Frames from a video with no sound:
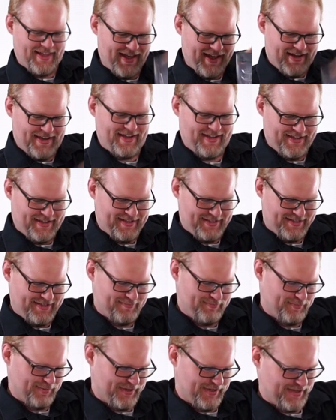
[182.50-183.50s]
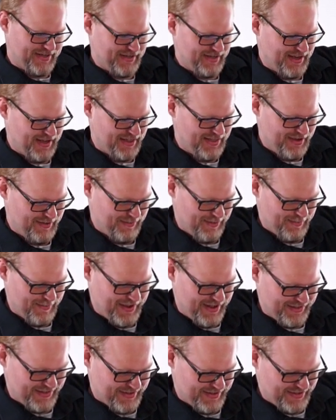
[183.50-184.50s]
that is, but I think we're
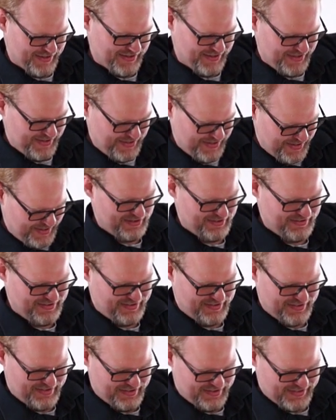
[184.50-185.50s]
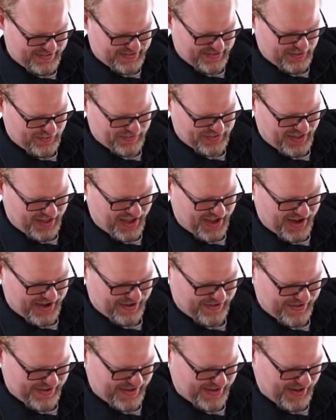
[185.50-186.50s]
about there. Let's go with the
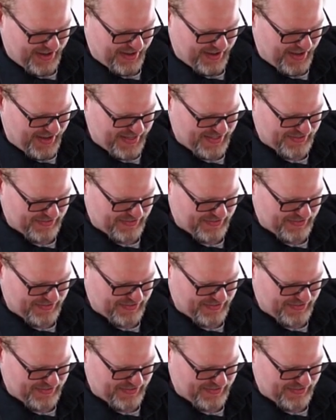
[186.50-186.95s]
higher end, ice